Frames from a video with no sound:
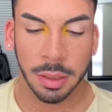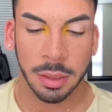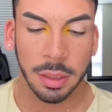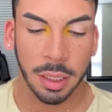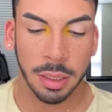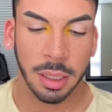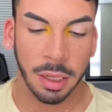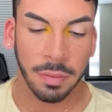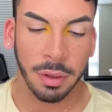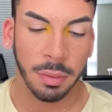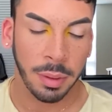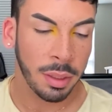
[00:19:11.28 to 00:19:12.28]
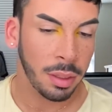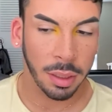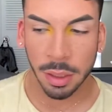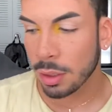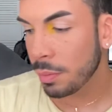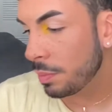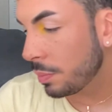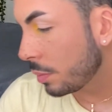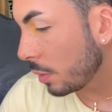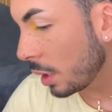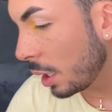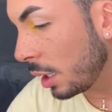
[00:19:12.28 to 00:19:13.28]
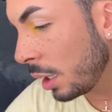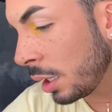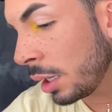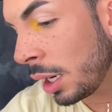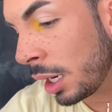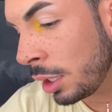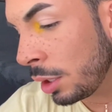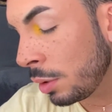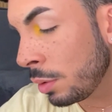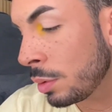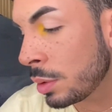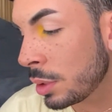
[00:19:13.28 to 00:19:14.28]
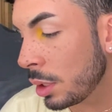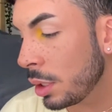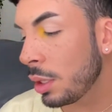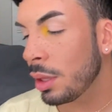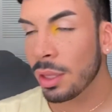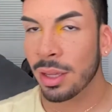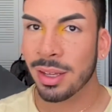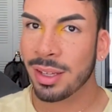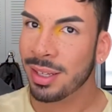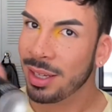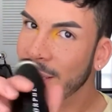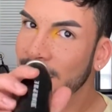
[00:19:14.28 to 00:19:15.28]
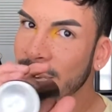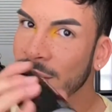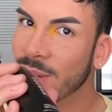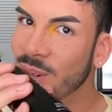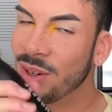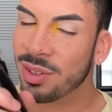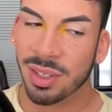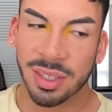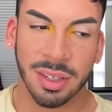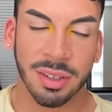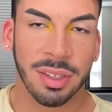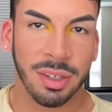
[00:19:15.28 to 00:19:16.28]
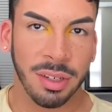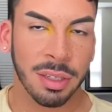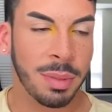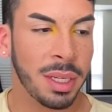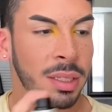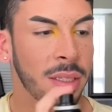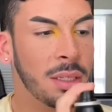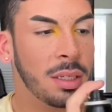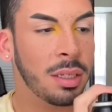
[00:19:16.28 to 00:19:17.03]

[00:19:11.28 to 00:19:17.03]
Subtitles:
Dust it off a little bit. And then I use the good old Trusting Continuous Mist,